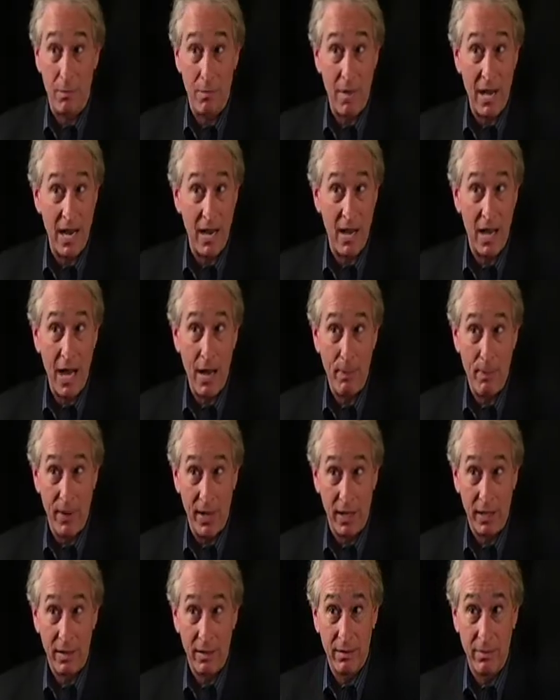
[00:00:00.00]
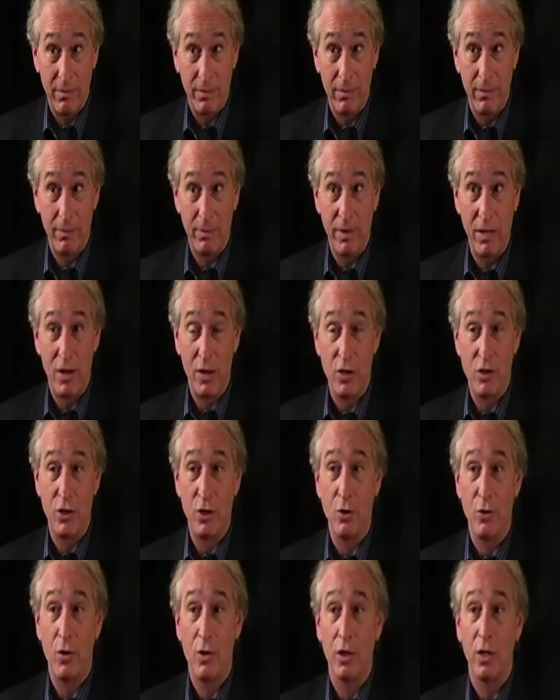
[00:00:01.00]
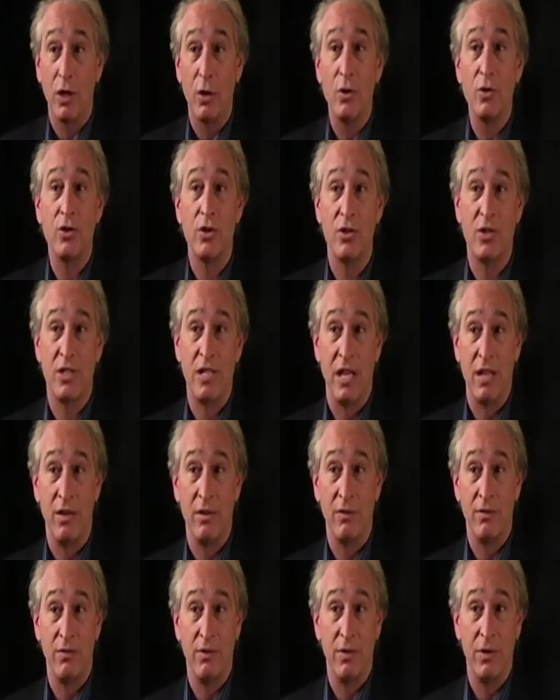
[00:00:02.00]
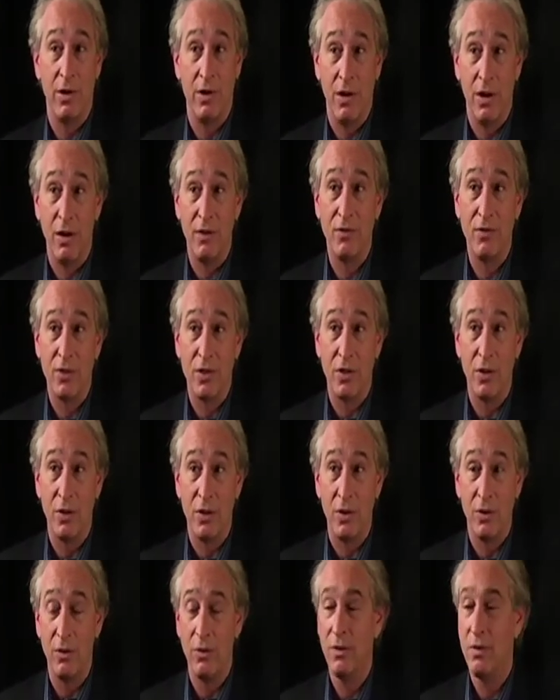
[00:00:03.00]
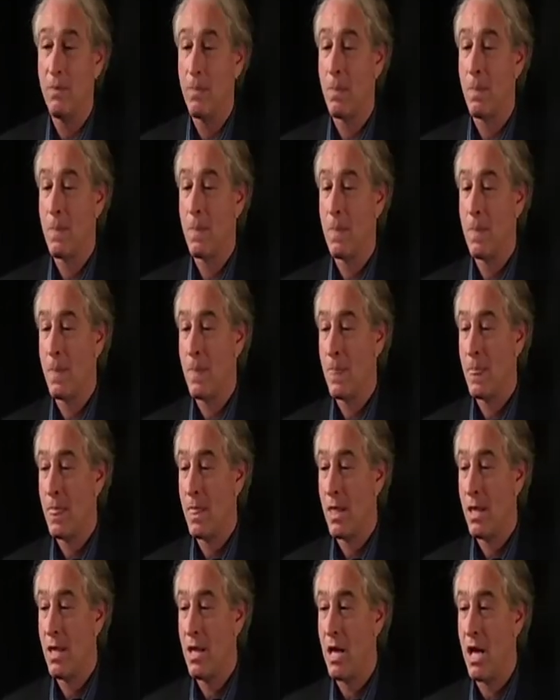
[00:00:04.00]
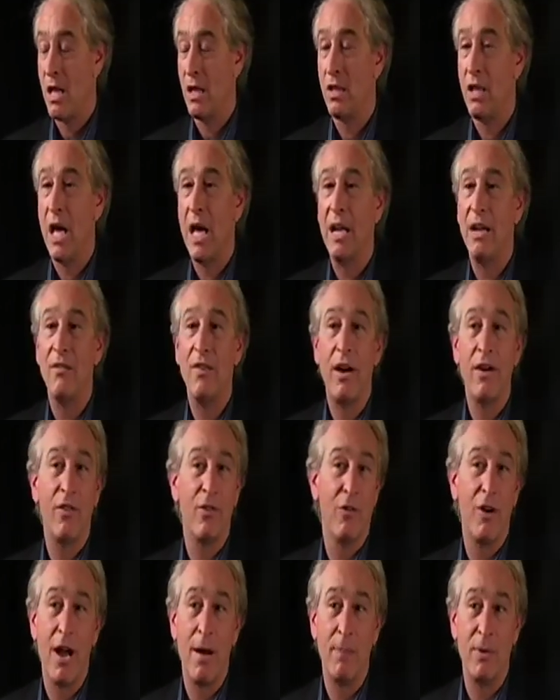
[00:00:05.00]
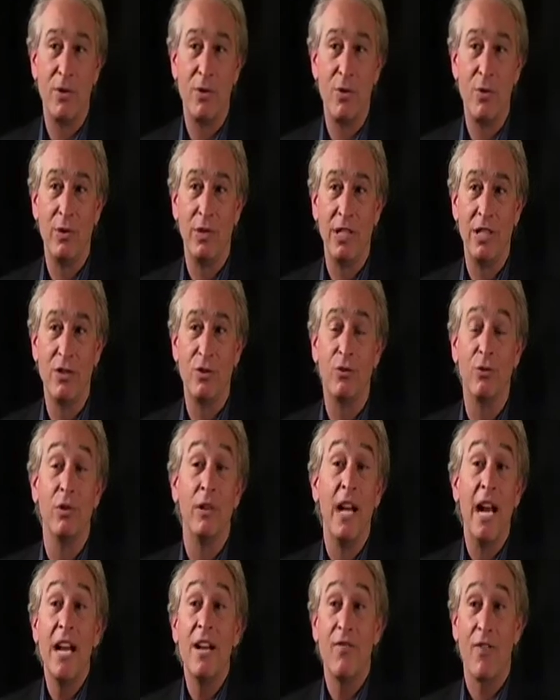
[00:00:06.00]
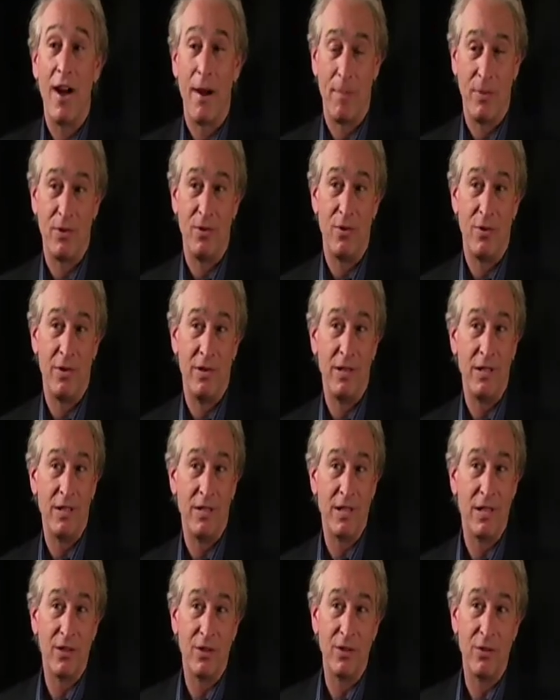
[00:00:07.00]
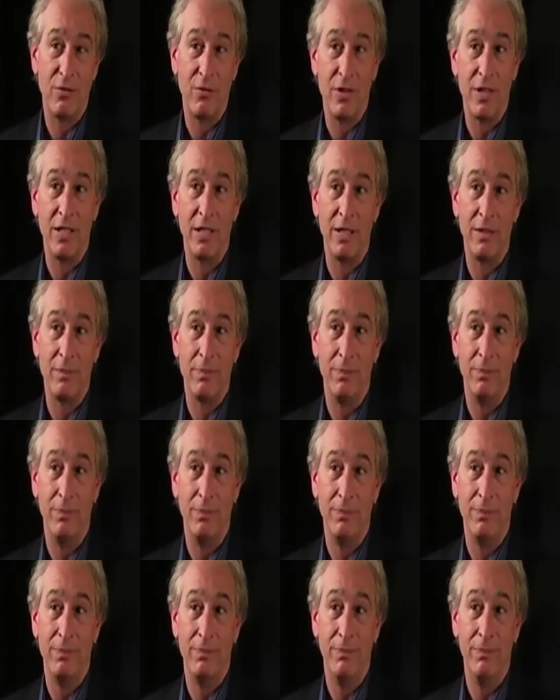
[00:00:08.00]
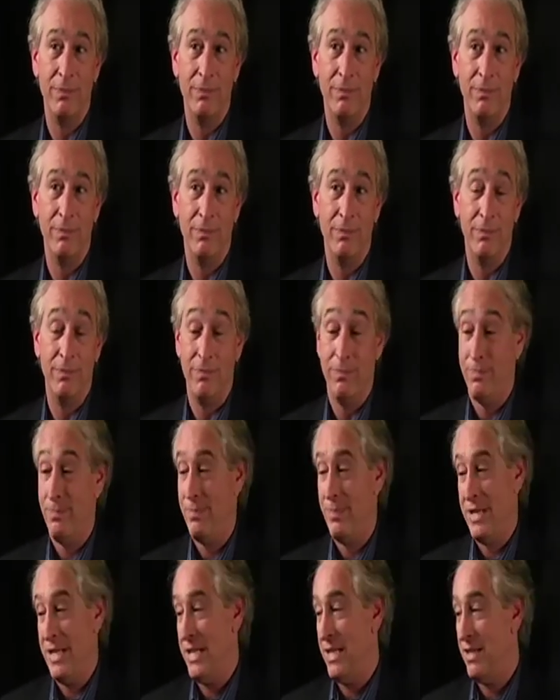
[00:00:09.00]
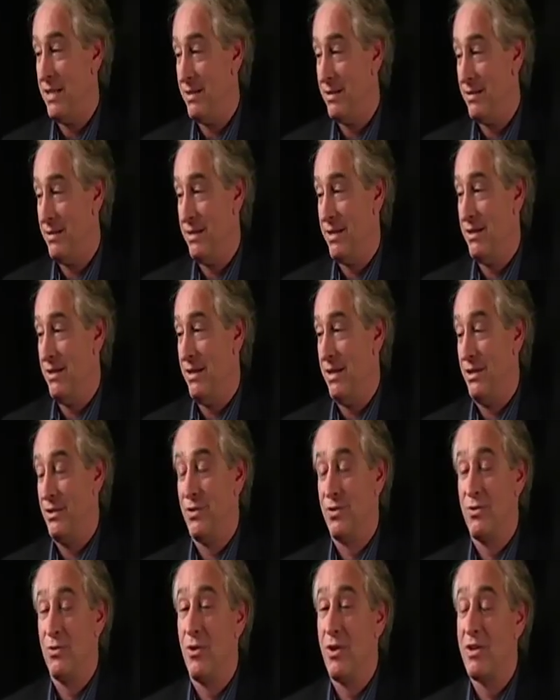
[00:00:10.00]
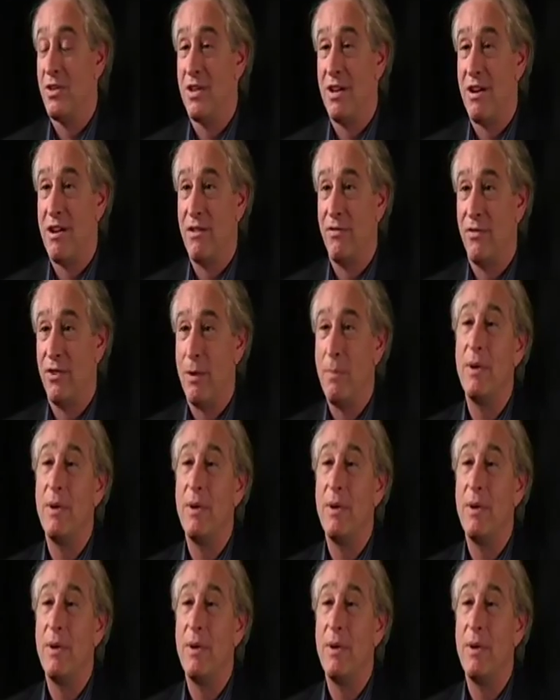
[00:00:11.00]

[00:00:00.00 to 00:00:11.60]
myopic because you close yourself off to a lot of other opportunities, creative opportunities that could really be extraordinary. I mean,